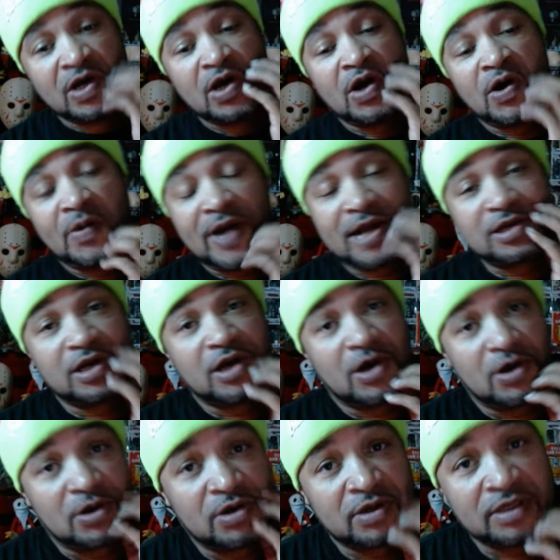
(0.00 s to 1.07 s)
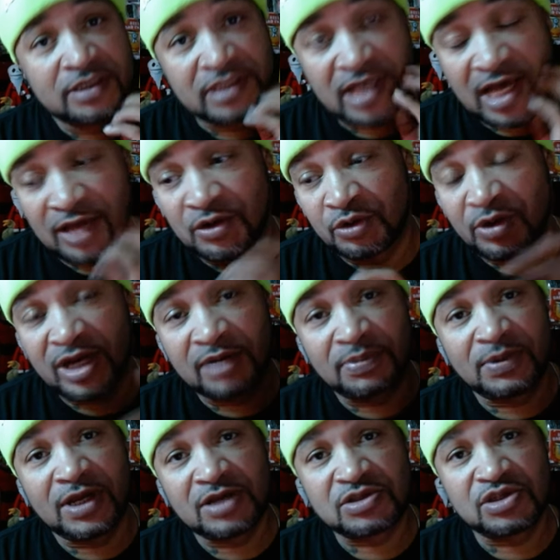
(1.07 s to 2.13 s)
All right, y'all. I don't know how to
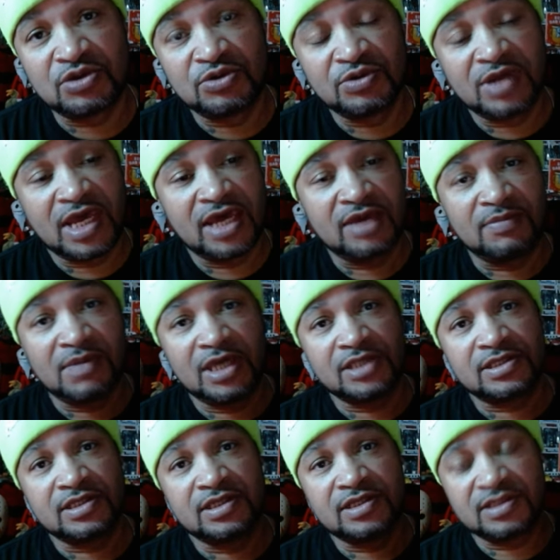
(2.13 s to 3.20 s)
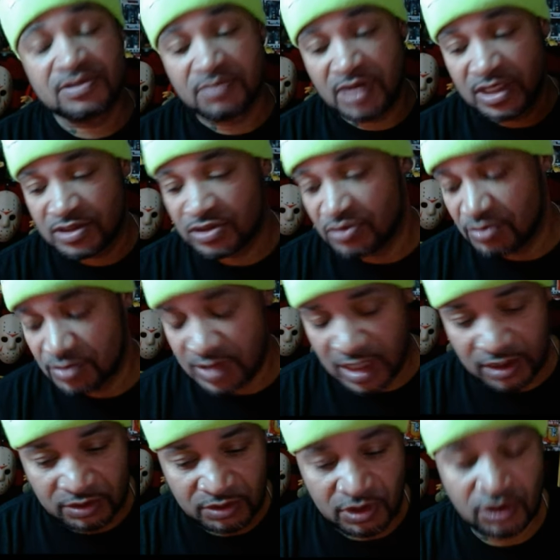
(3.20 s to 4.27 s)
pronounce dude's name. Macy's, Macy's. I
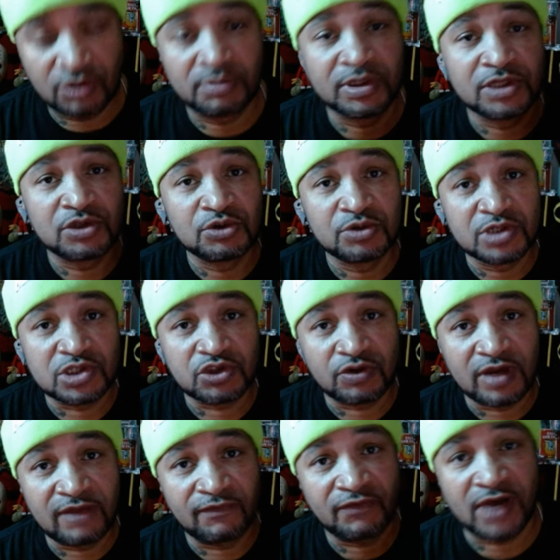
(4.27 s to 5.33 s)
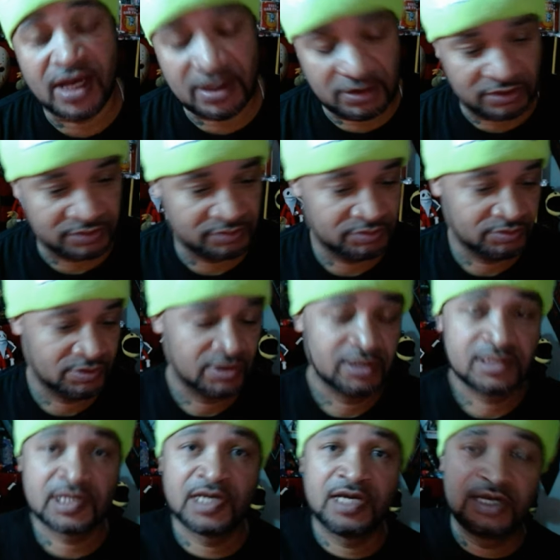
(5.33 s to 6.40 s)
don't know, but dude is straight fire.
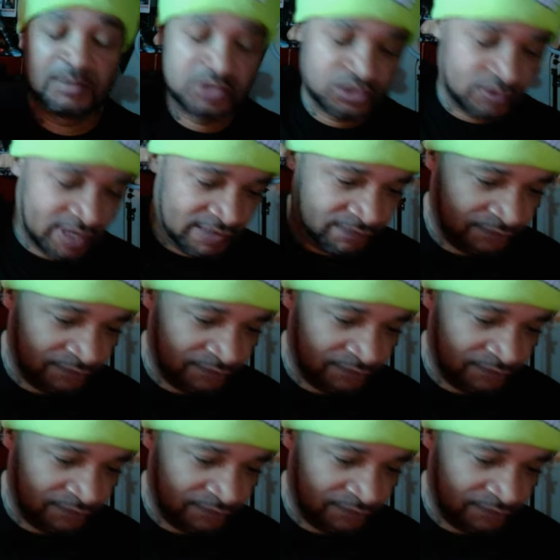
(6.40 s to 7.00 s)
Tom, straight